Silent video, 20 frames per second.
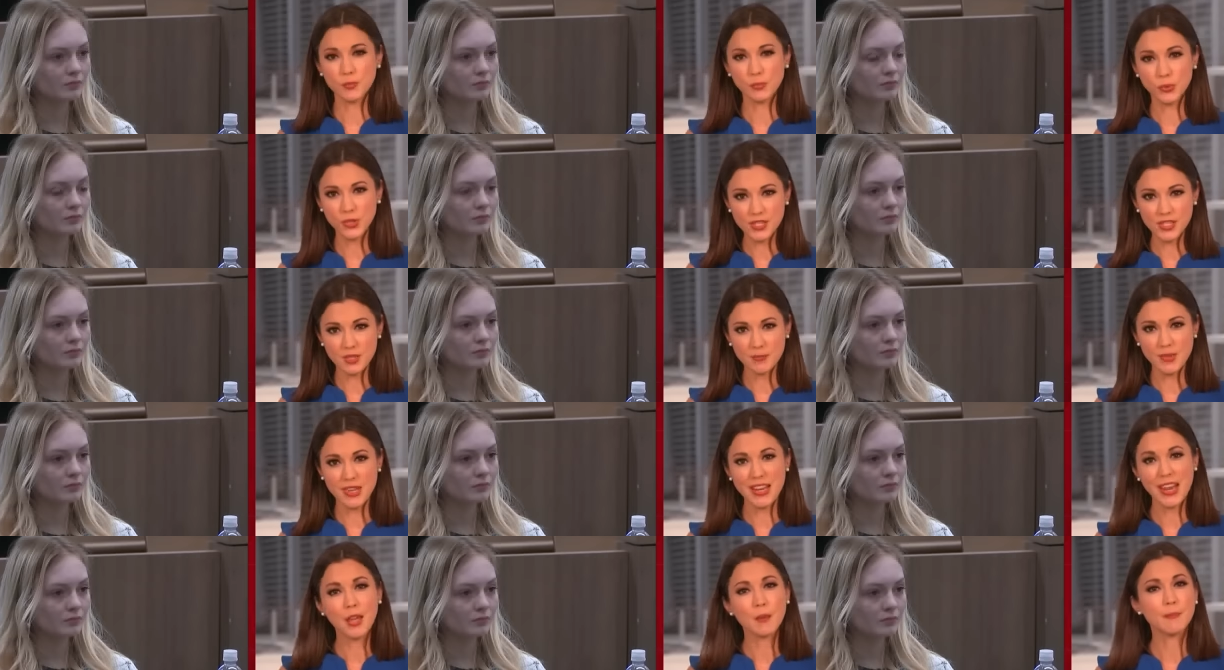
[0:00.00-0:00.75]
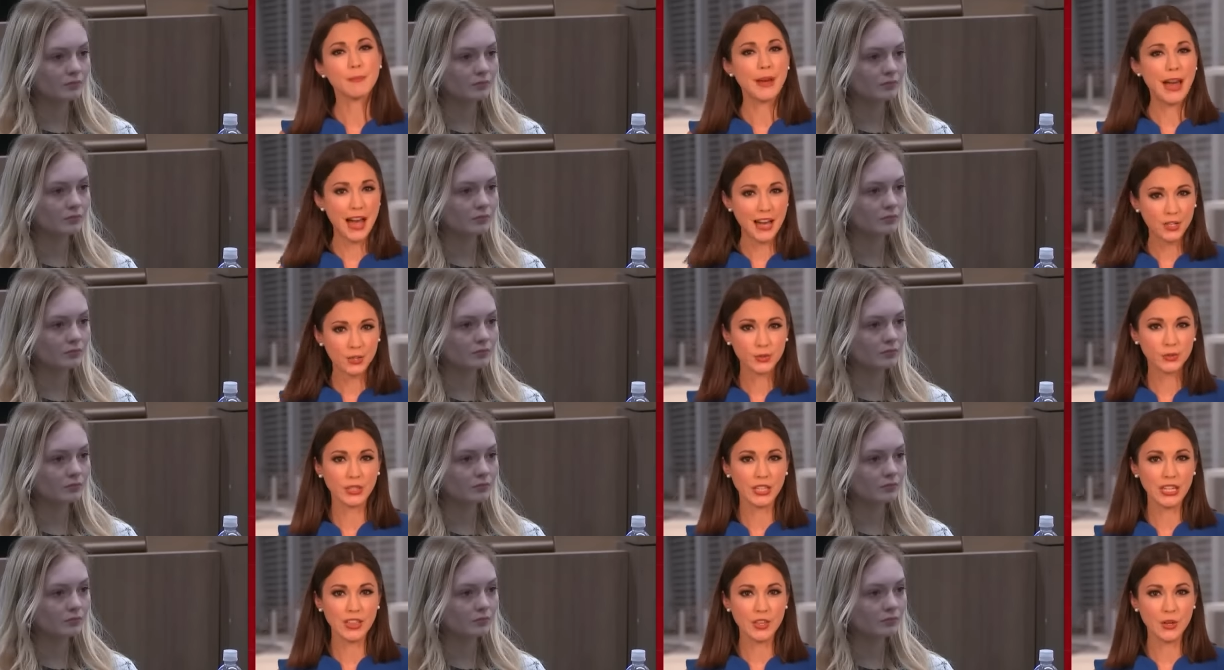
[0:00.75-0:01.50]
Speaker 1: imprisonment and
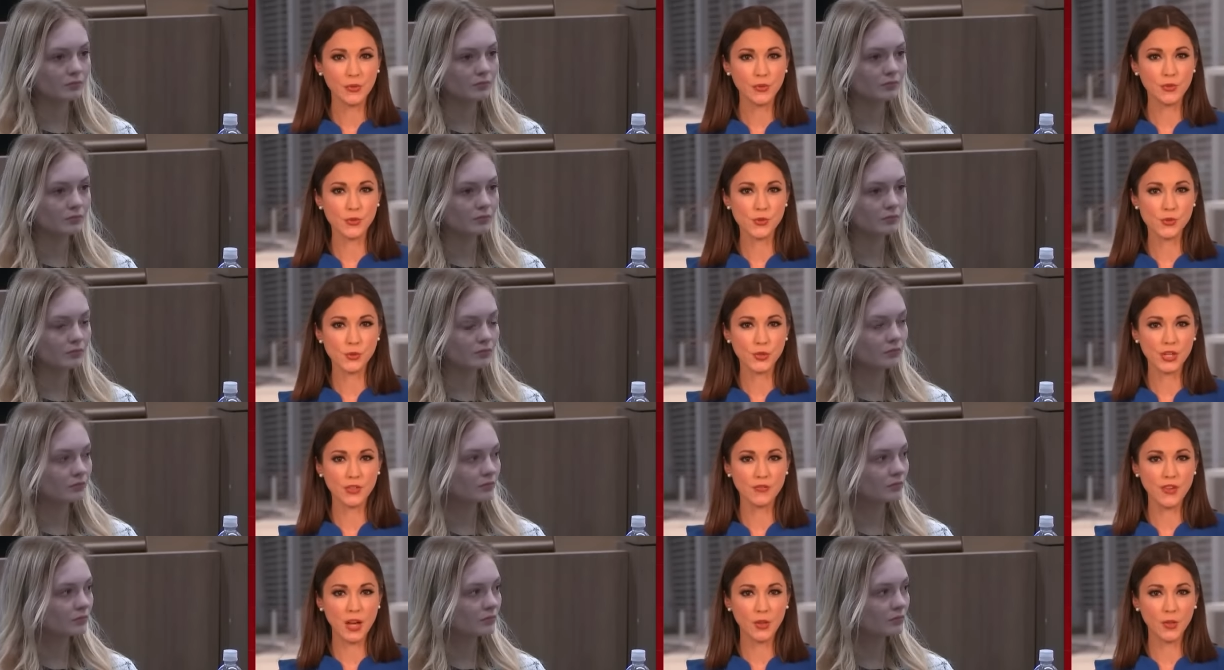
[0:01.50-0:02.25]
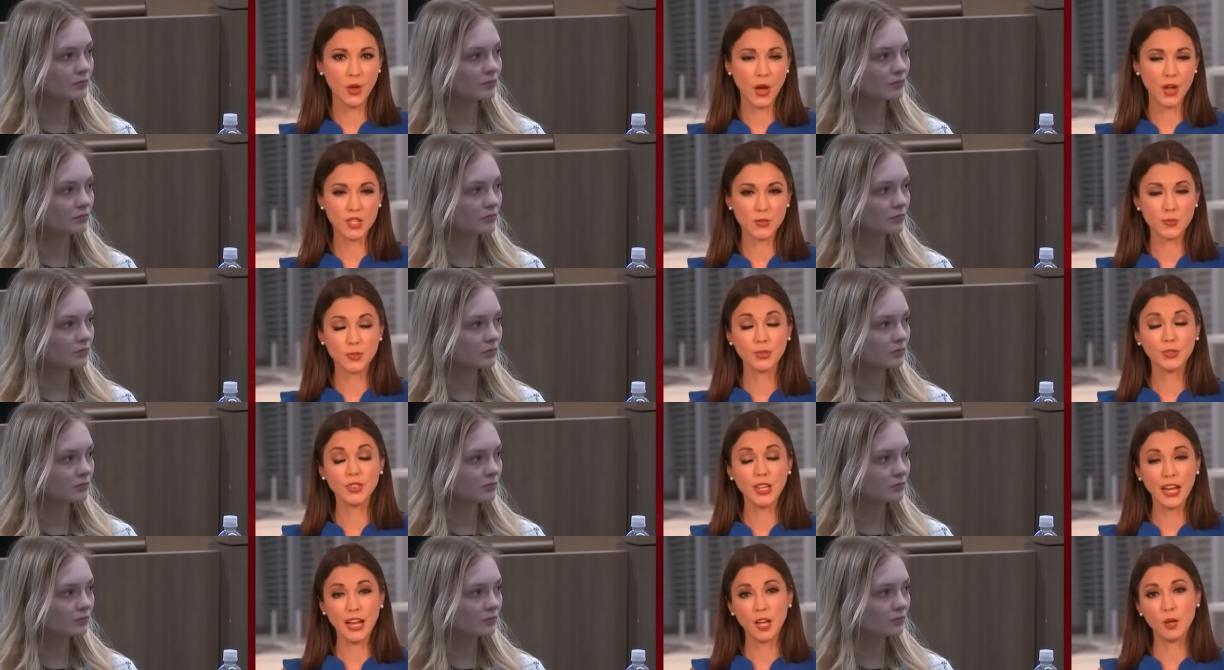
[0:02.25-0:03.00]
battery that the jury found the
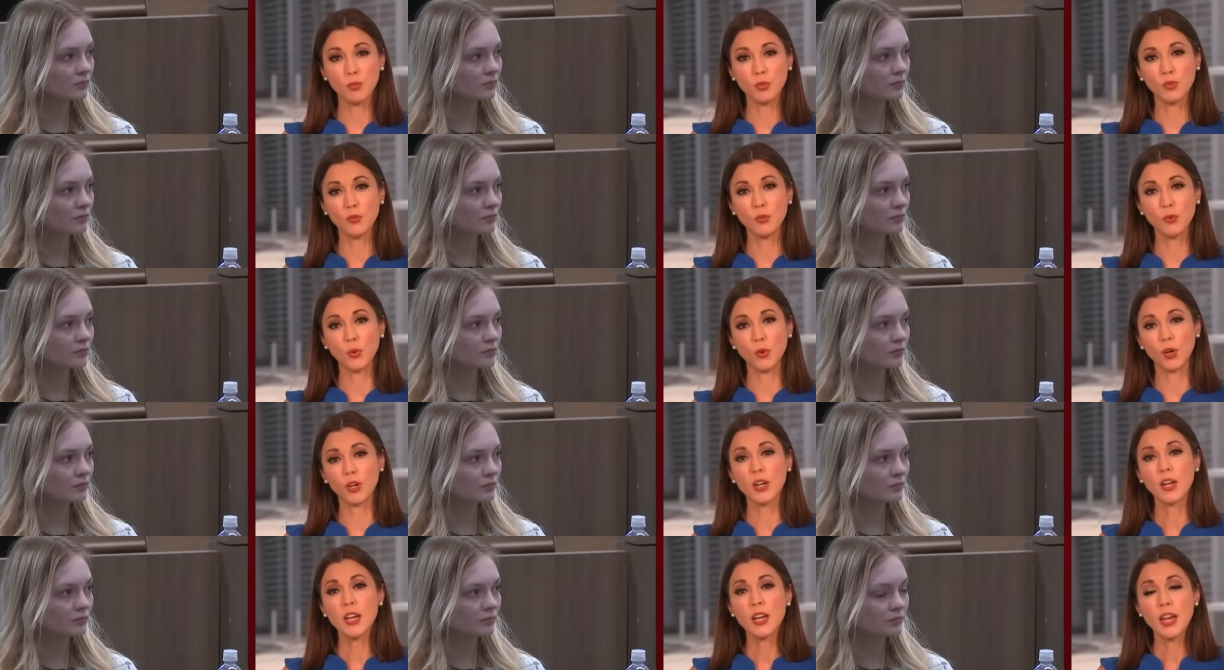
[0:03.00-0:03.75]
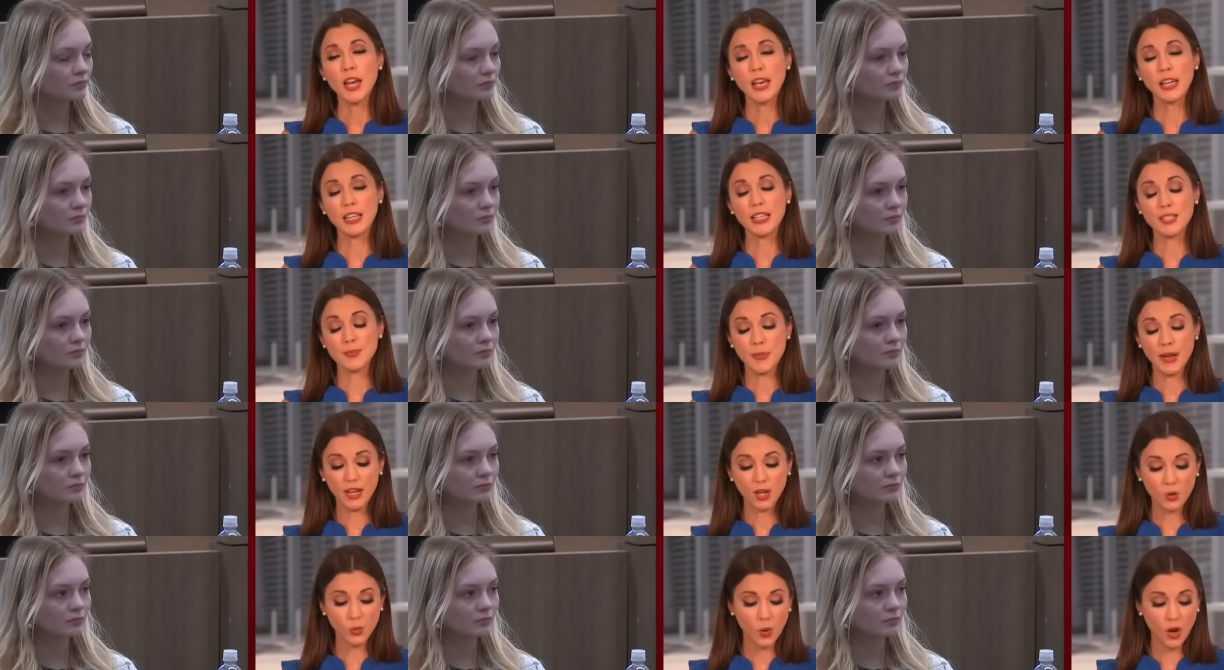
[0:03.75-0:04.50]
hospital liable for against
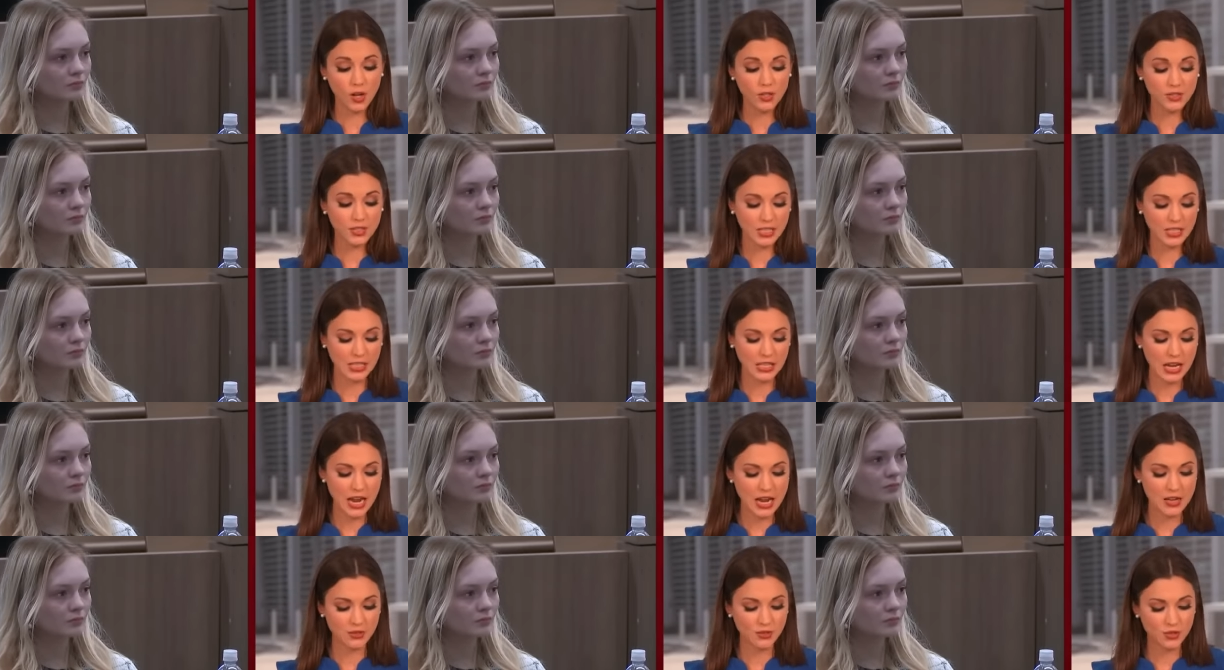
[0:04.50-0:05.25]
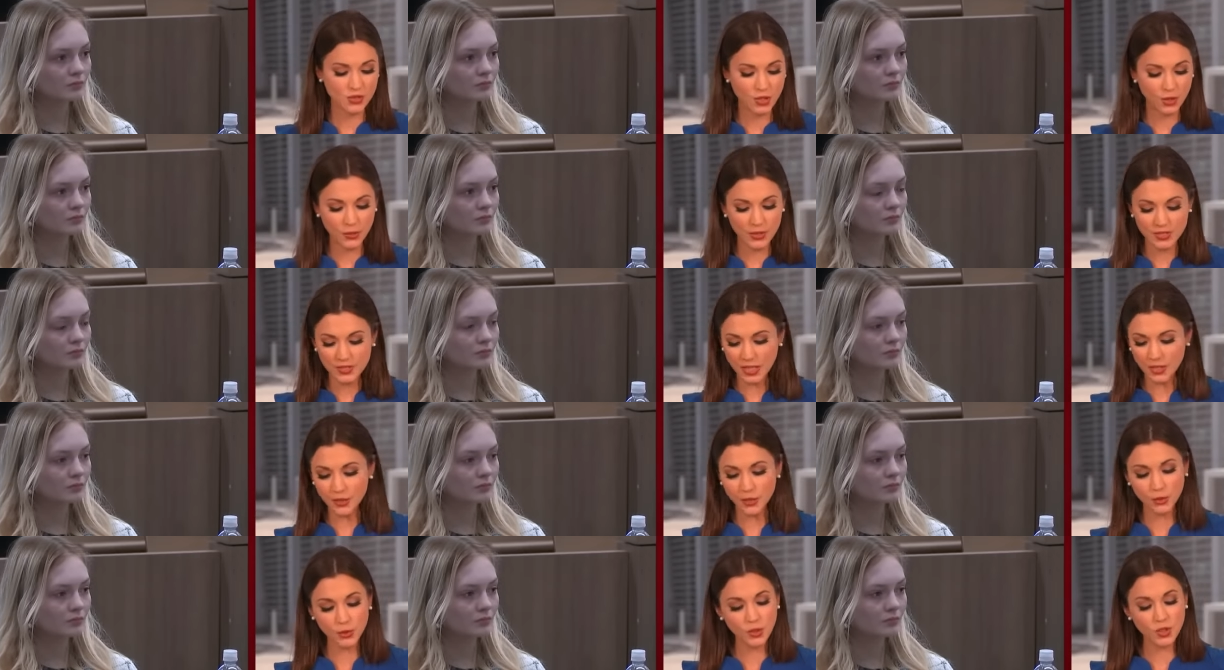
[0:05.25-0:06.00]
Maya Kowalski. And so
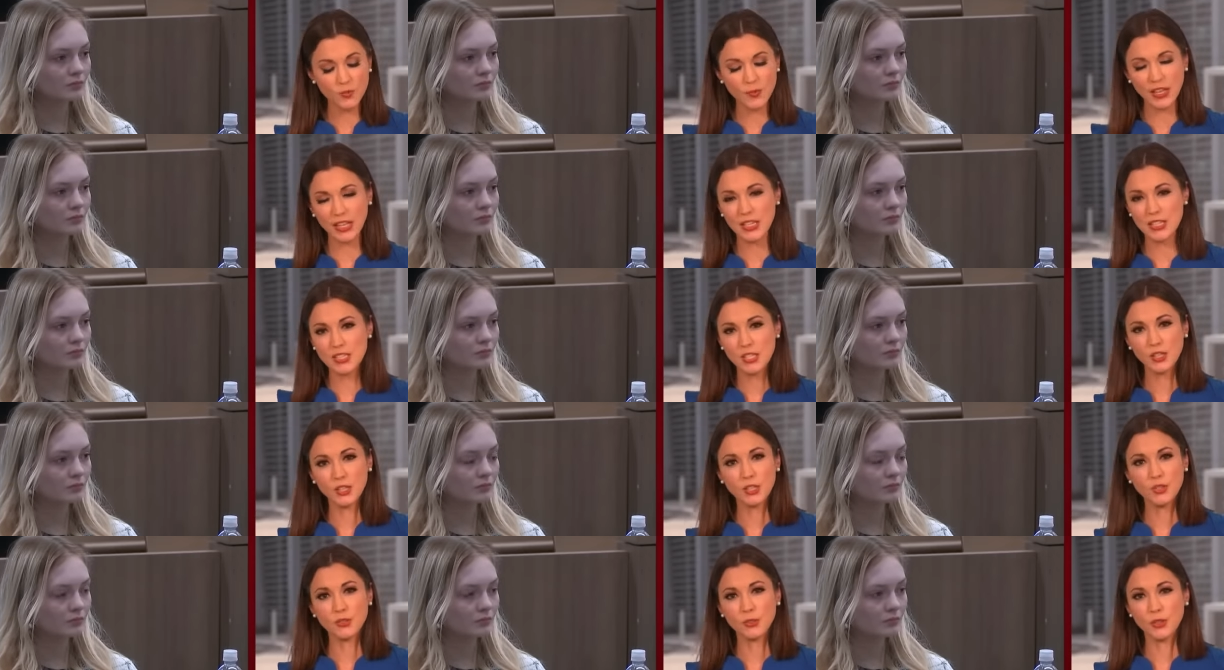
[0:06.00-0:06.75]
inside the courtroom, I can tell you